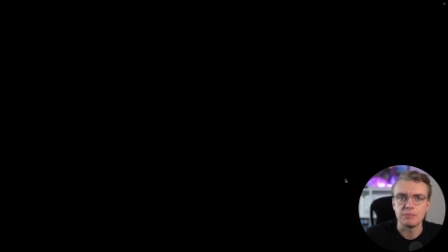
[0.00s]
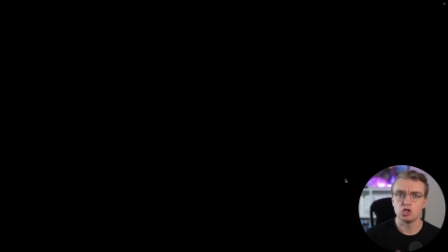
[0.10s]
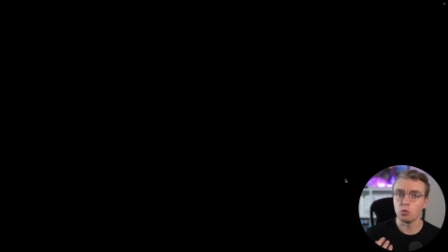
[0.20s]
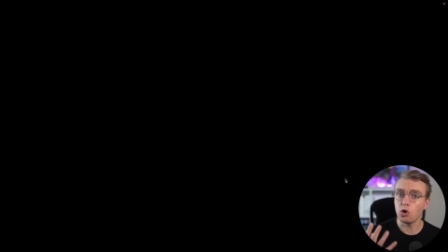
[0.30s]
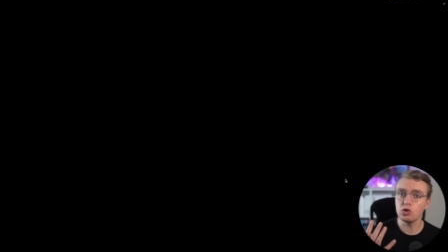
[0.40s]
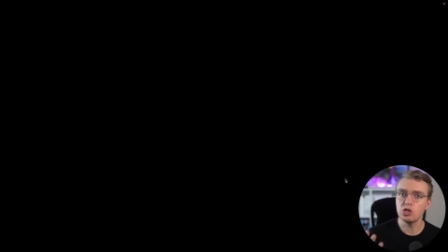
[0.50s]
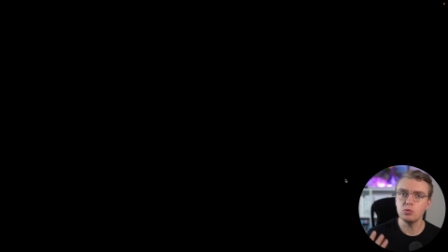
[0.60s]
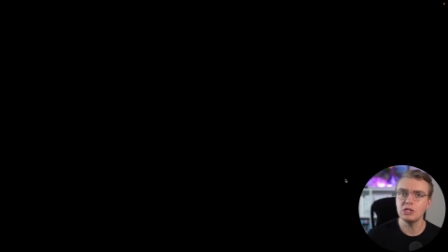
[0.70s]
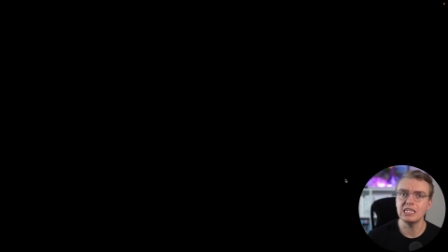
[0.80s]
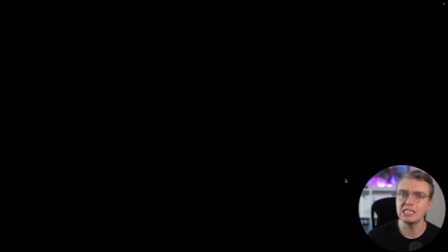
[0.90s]
So all you
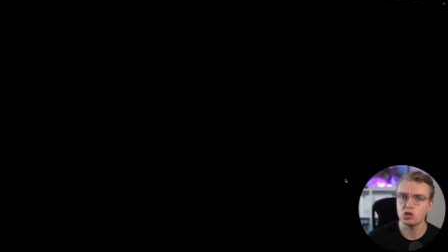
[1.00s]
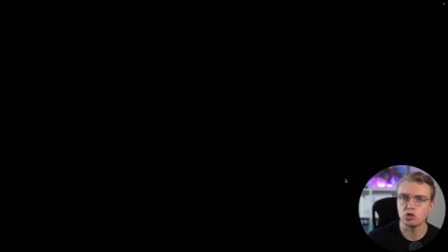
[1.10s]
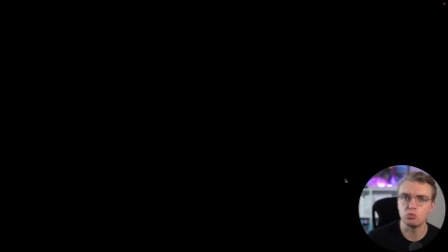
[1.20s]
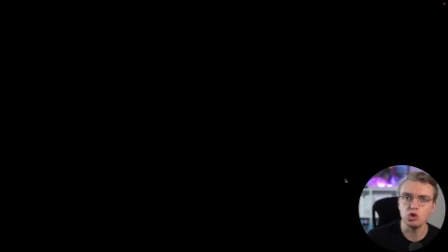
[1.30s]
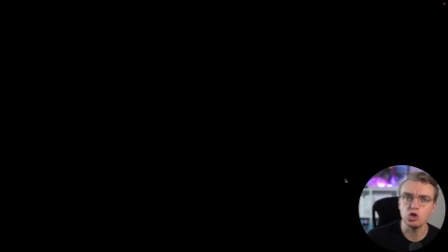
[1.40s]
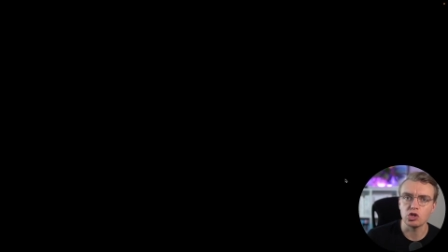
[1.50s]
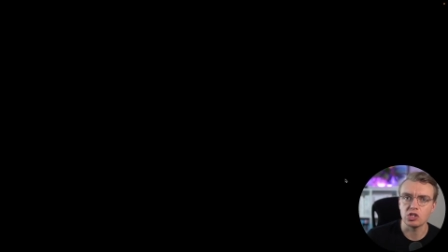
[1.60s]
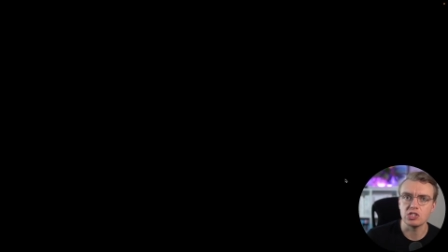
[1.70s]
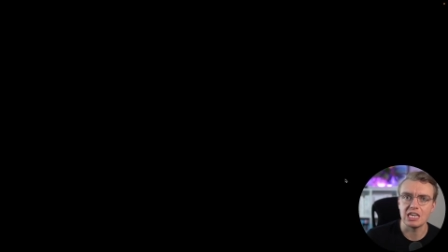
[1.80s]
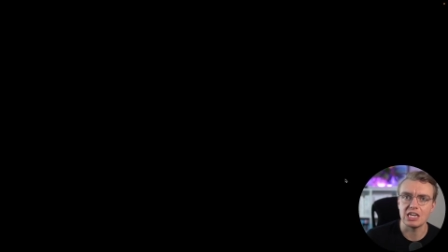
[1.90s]
need to run your
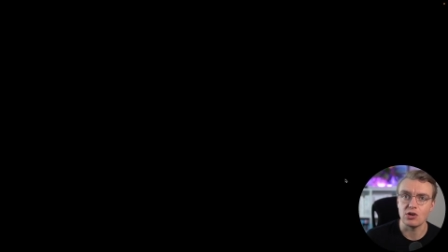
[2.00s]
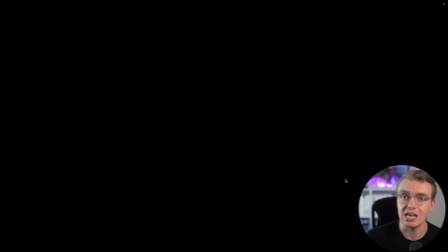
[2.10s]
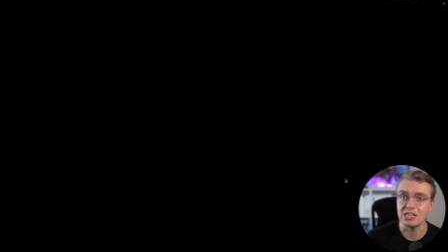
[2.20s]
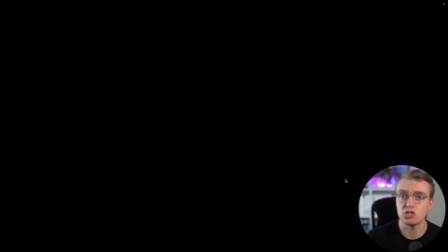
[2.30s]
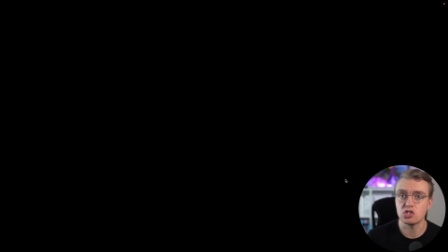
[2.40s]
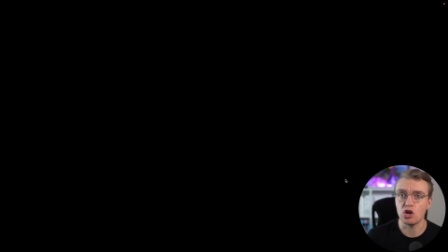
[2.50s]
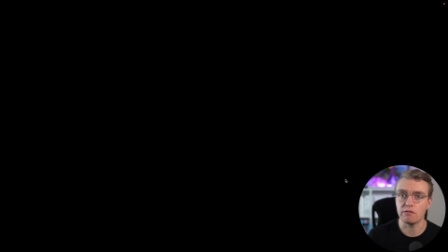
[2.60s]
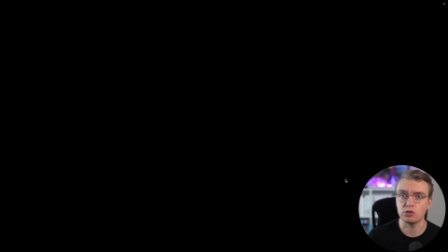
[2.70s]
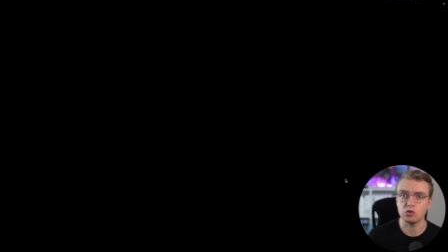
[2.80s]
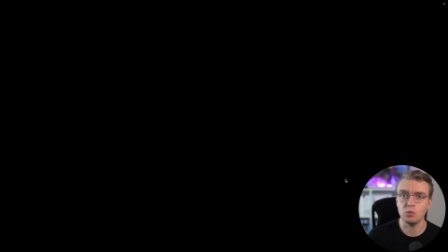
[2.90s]
container in a
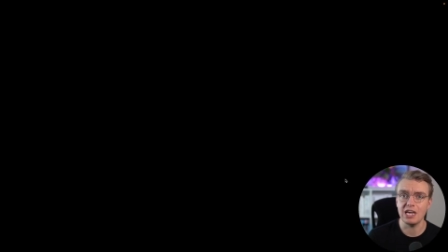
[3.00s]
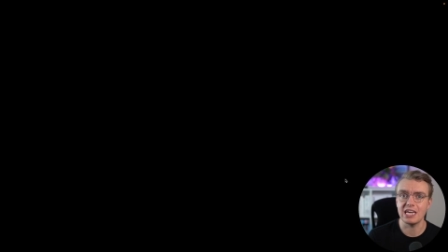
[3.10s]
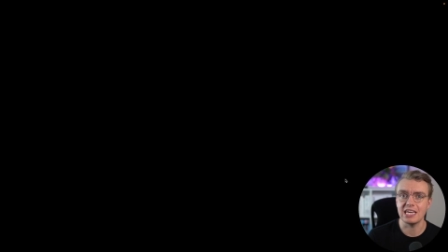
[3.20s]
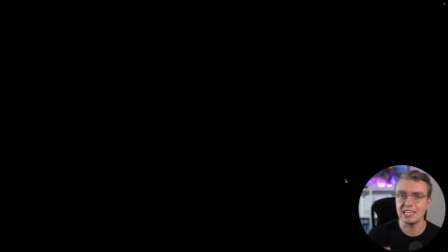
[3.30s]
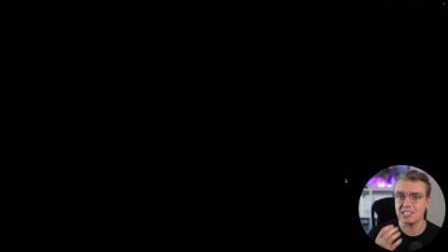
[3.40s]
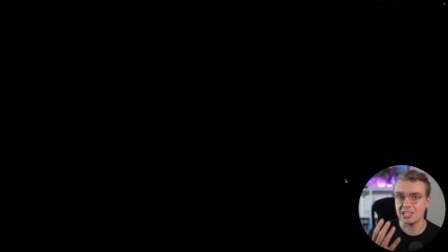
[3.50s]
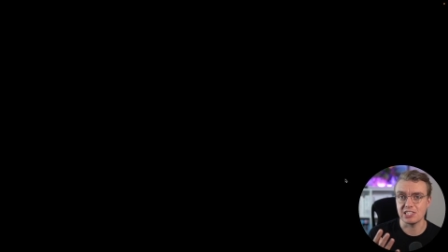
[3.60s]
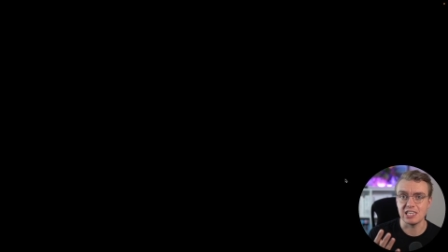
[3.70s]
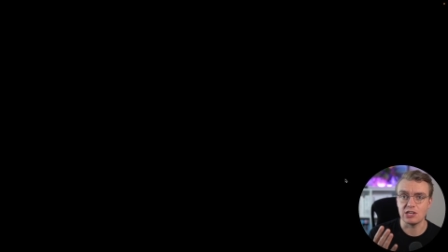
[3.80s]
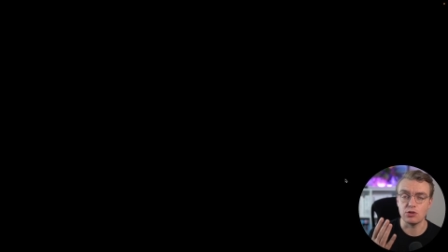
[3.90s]
serverless way is a
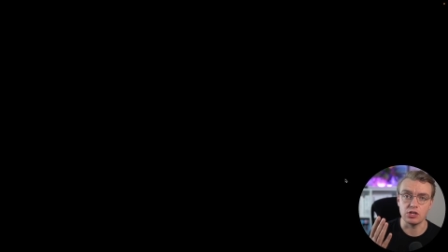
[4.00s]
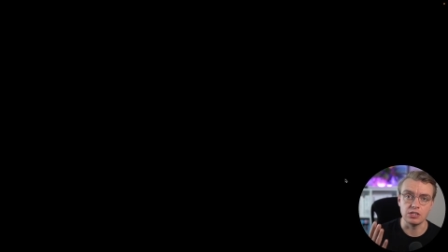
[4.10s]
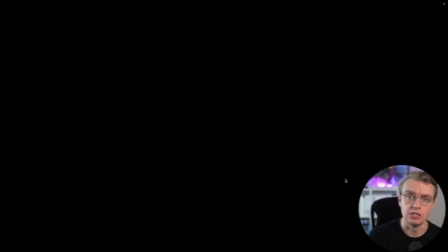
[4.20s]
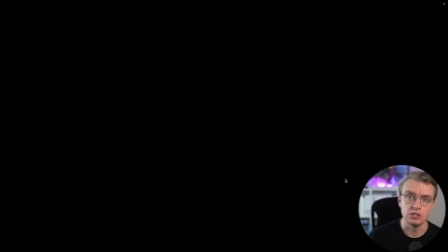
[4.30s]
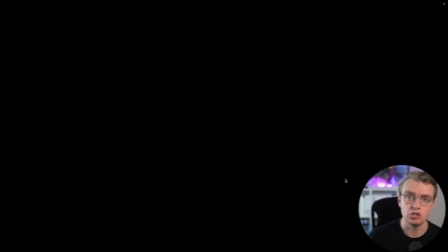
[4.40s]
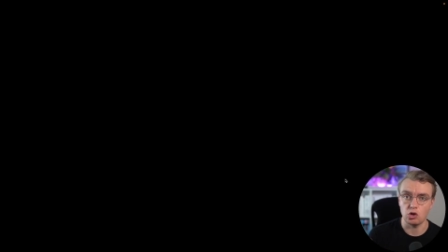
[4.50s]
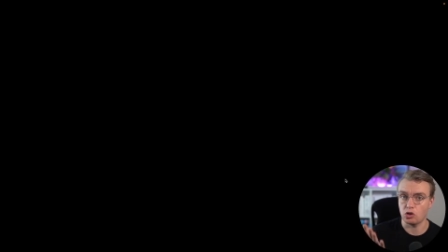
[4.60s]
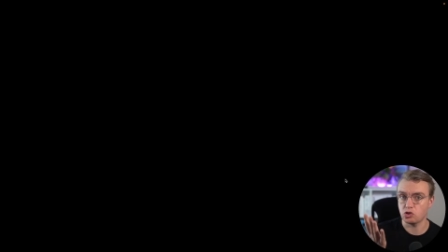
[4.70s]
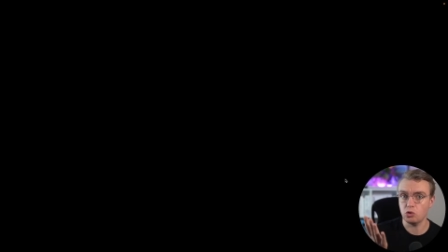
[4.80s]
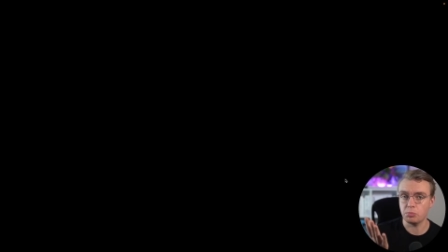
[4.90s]
container that
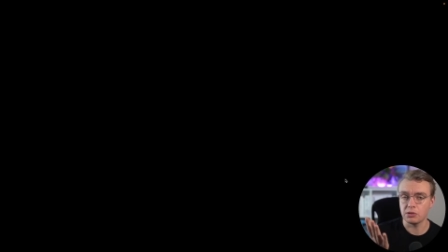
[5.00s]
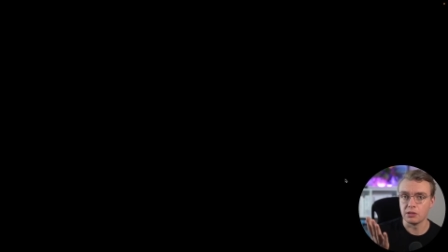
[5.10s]
starts up,